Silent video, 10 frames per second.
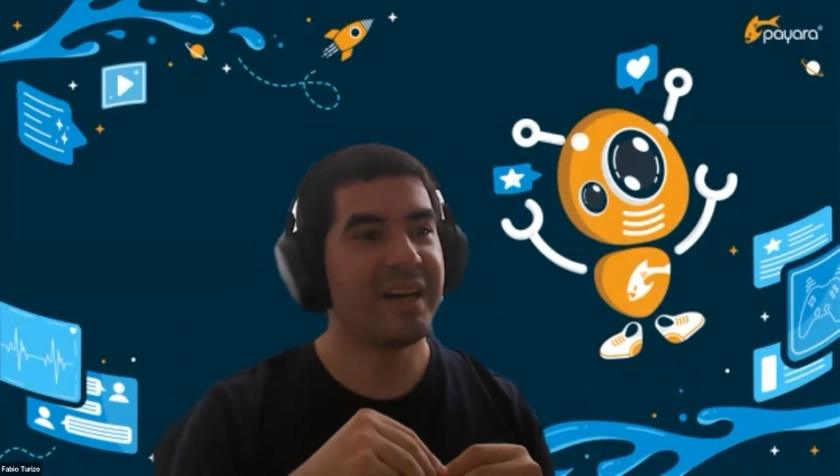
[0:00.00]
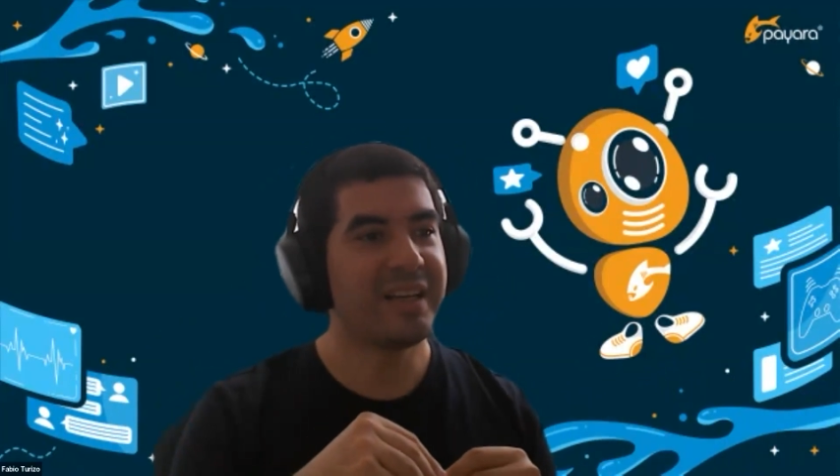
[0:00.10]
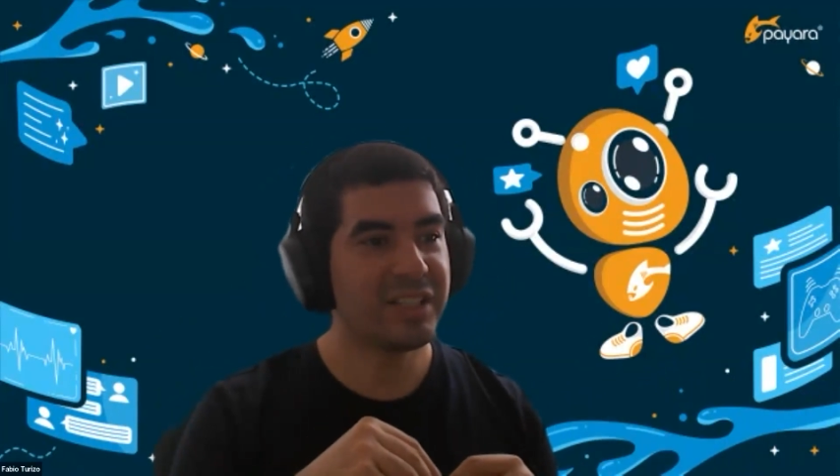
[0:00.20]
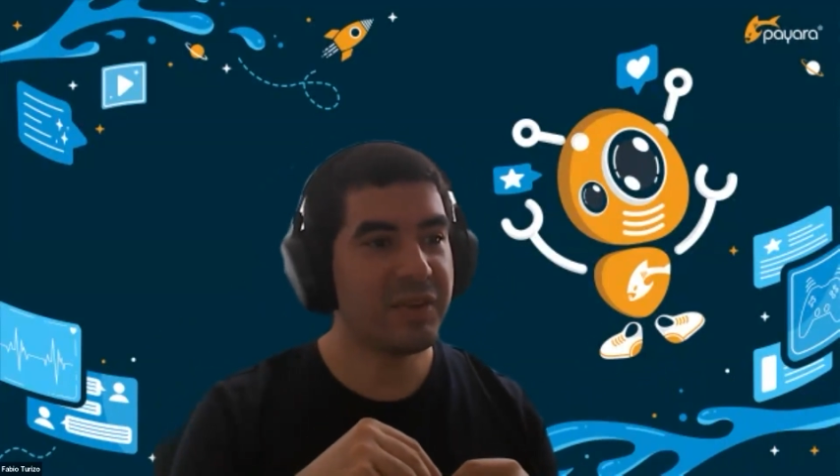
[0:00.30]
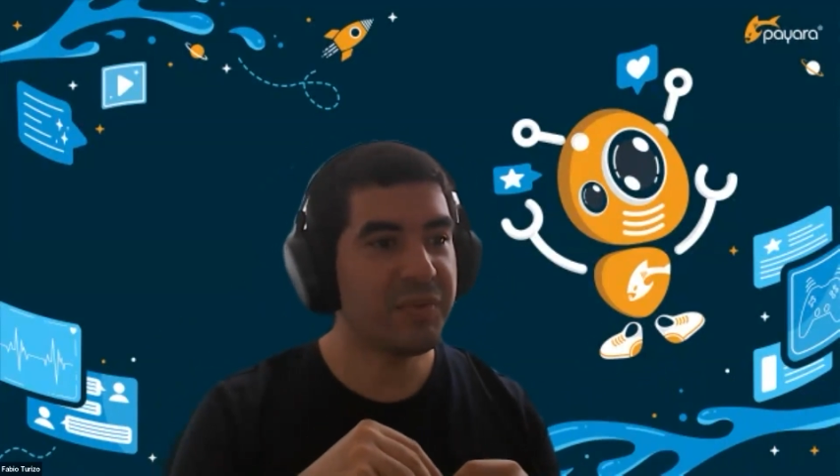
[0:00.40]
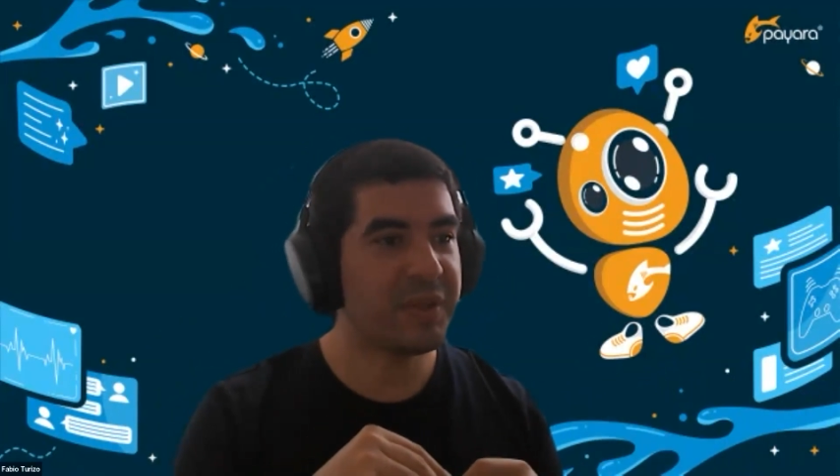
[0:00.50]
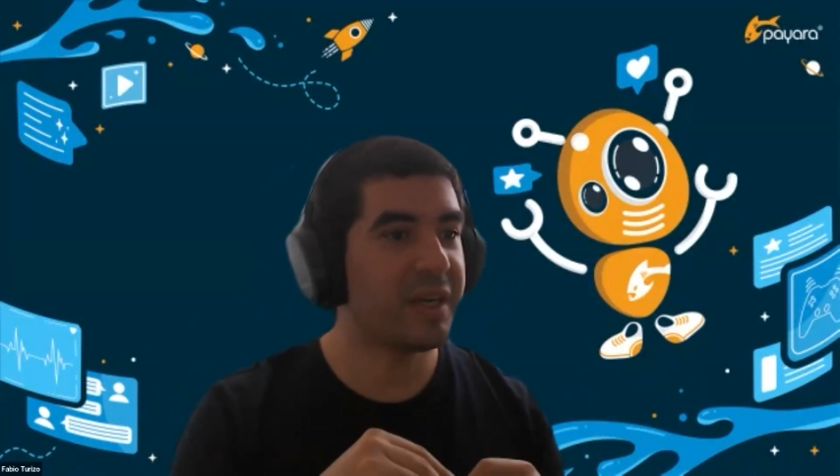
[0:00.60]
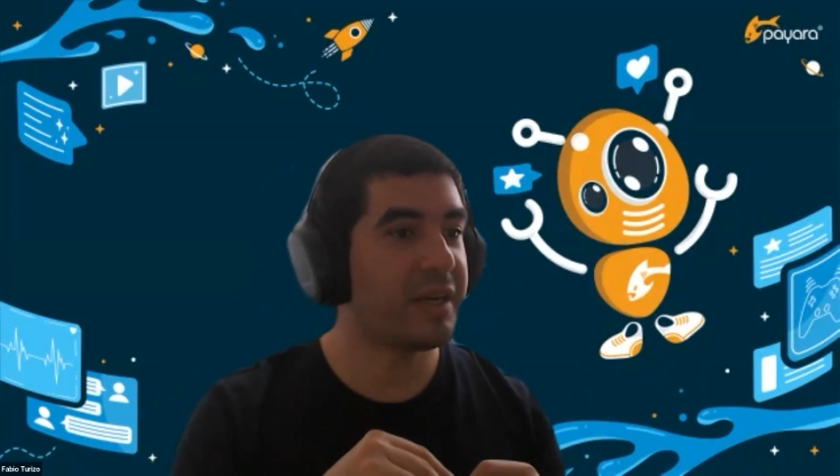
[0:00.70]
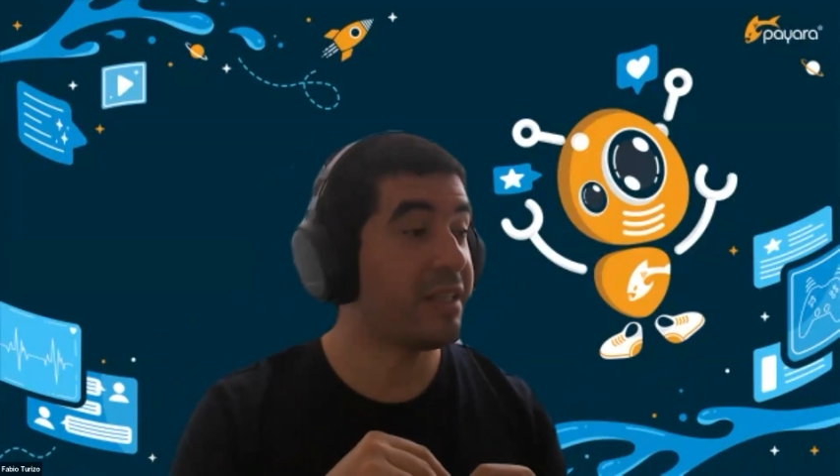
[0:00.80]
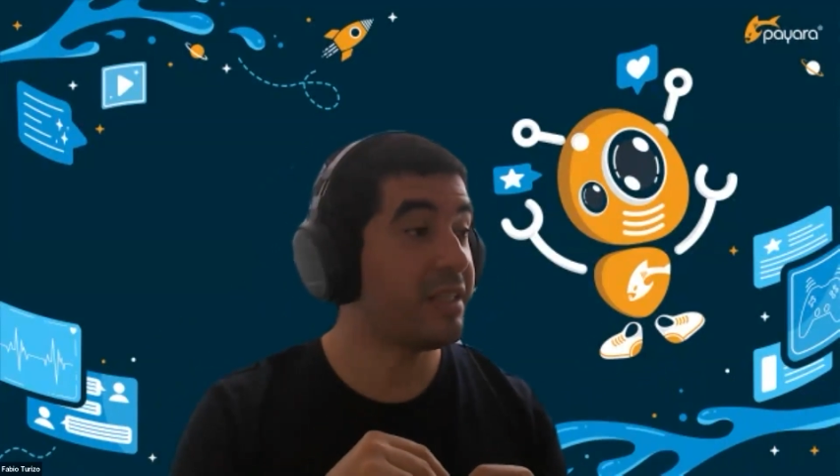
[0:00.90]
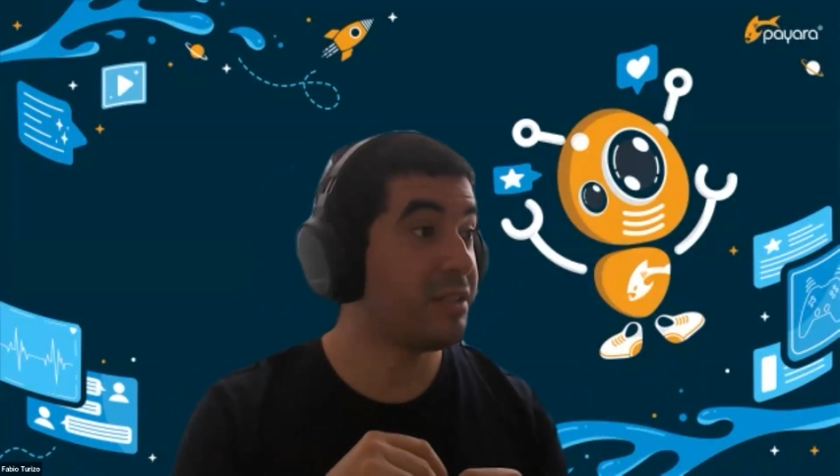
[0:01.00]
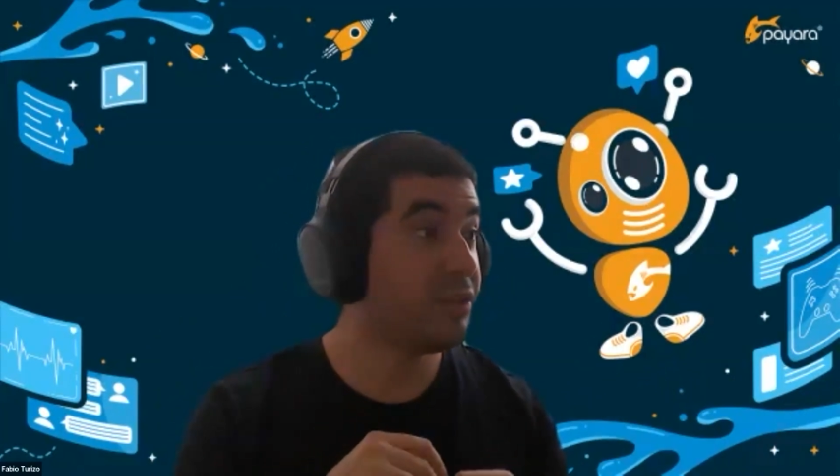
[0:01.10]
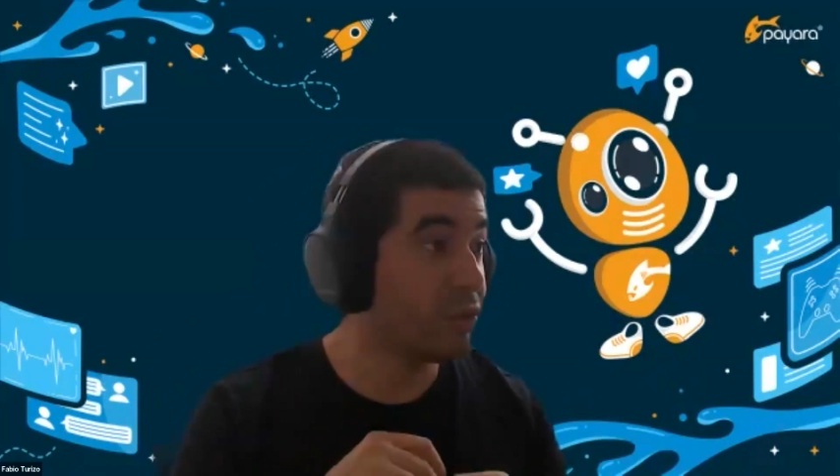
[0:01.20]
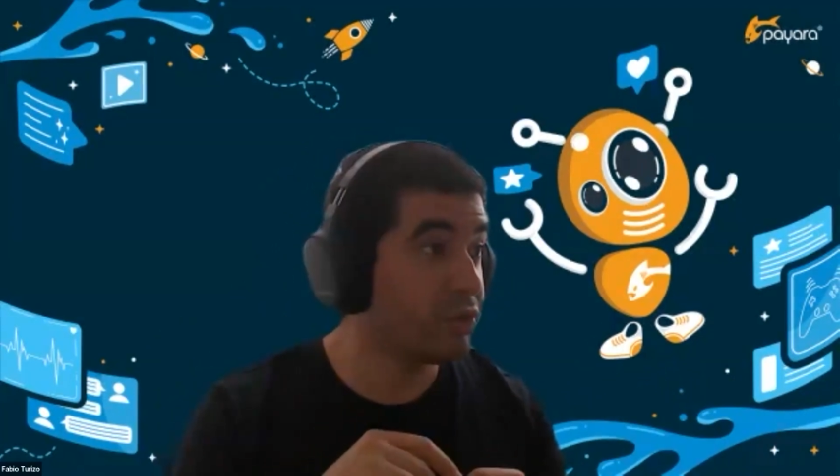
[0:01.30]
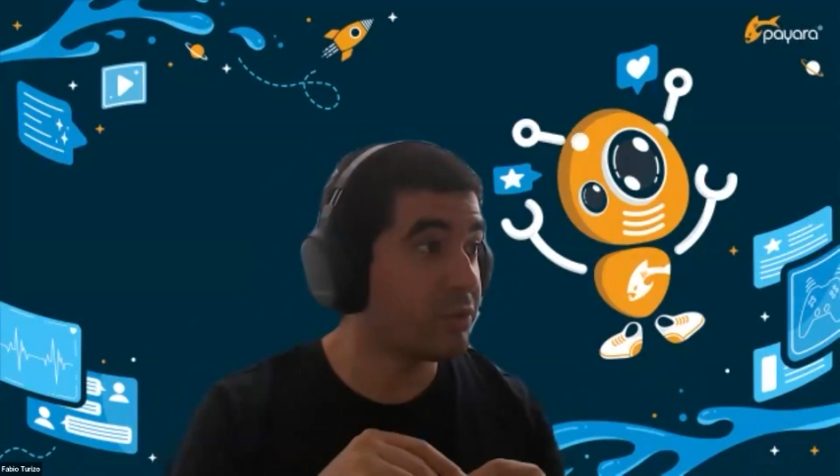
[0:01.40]
it's something that is
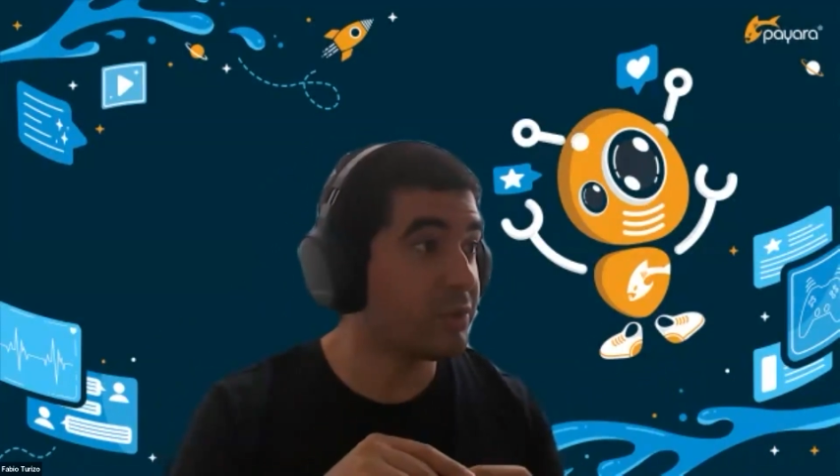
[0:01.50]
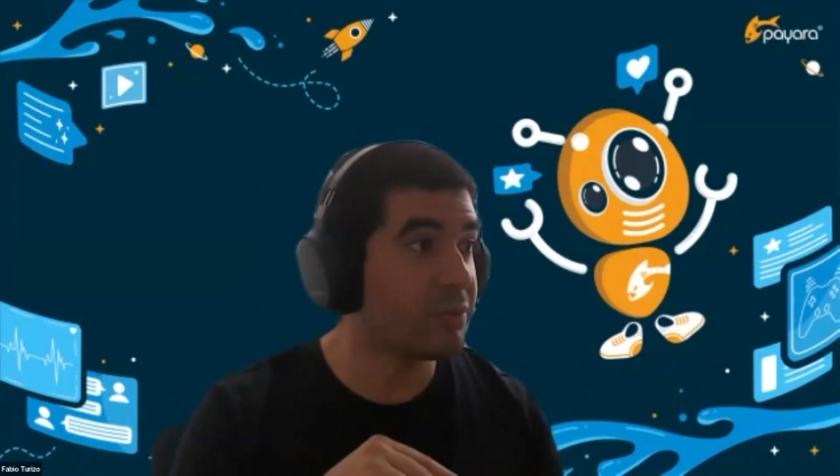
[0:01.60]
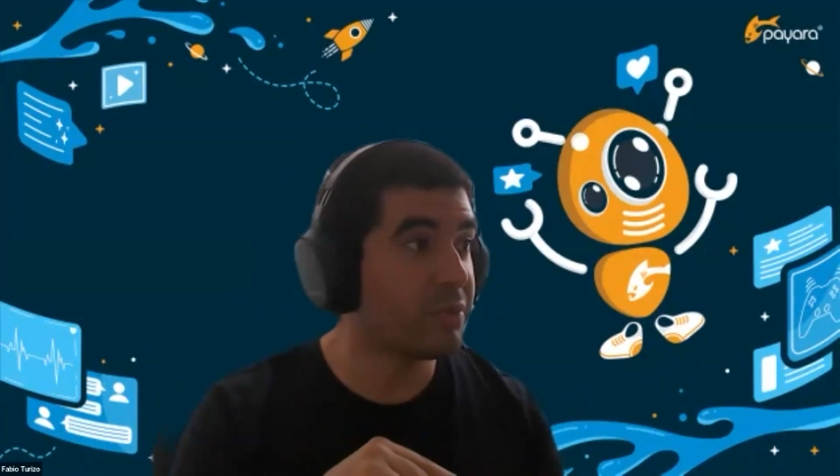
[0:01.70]
notable,